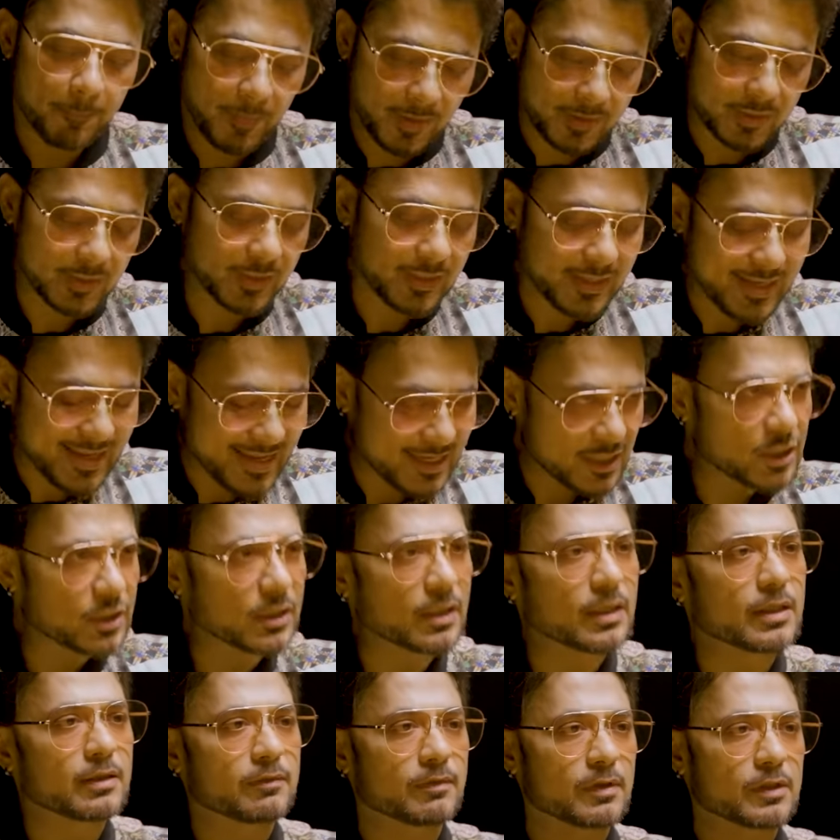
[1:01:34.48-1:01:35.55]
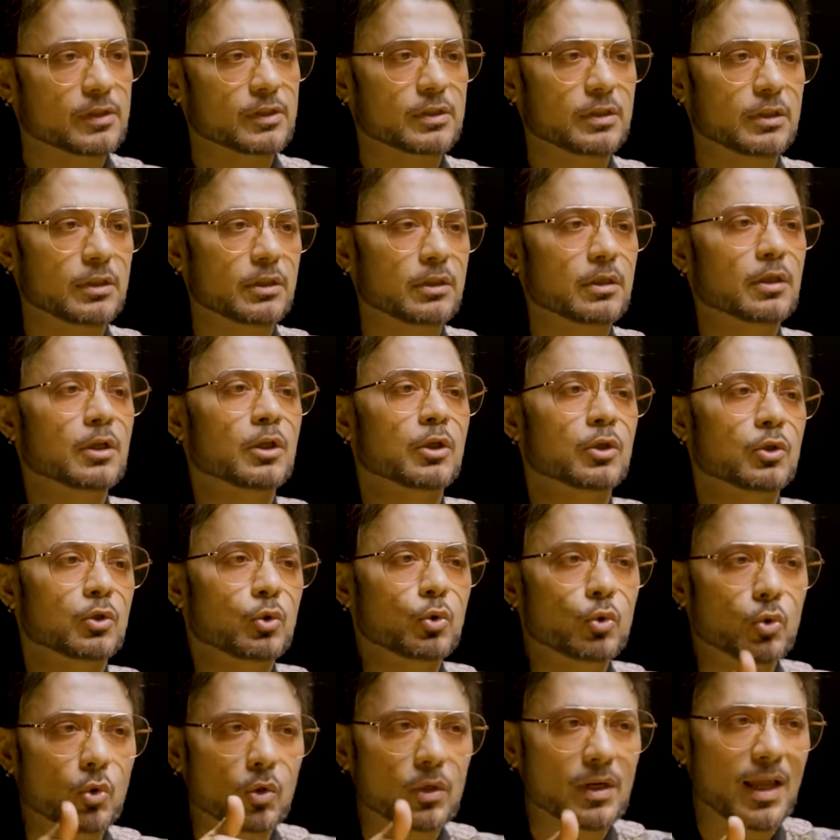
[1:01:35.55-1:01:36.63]
but in angel investing
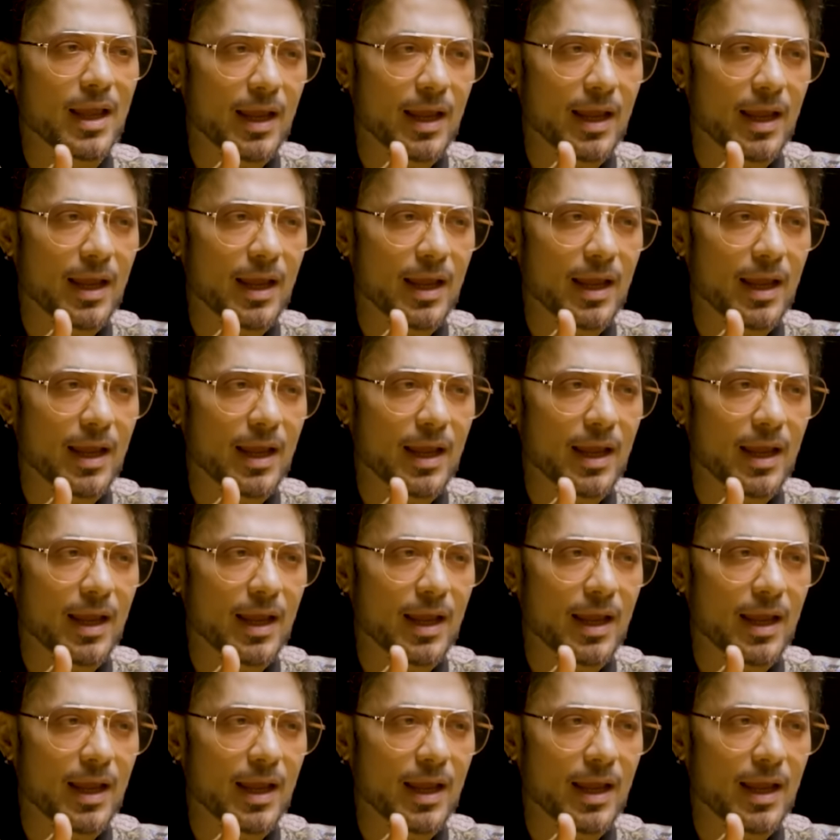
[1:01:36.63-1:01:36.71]
you don't